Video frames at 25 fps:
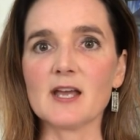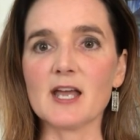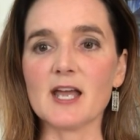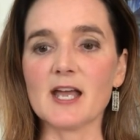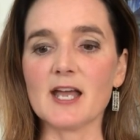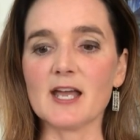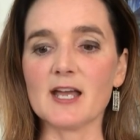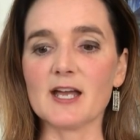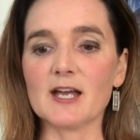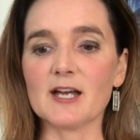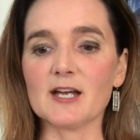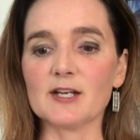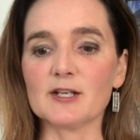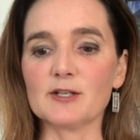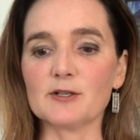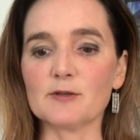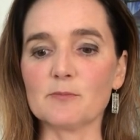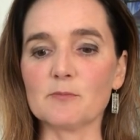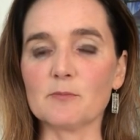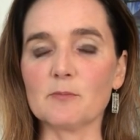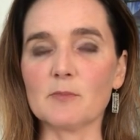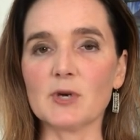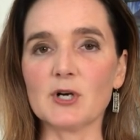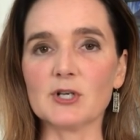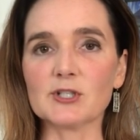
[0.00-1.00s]
and
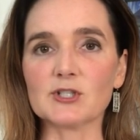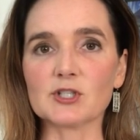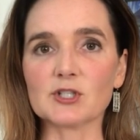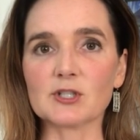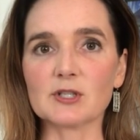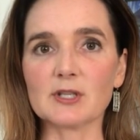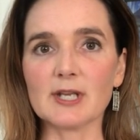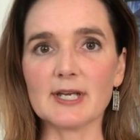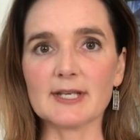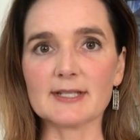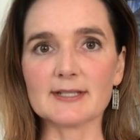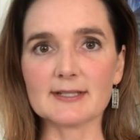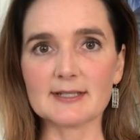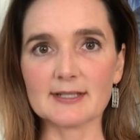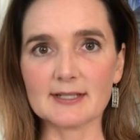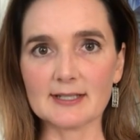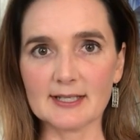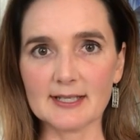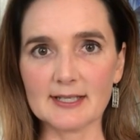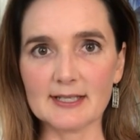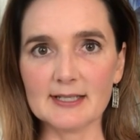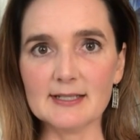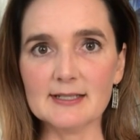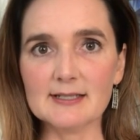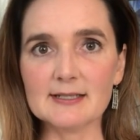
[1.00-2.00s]
much less
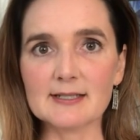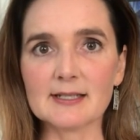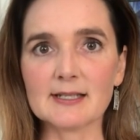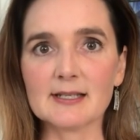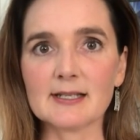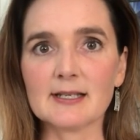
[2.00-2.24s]
heat.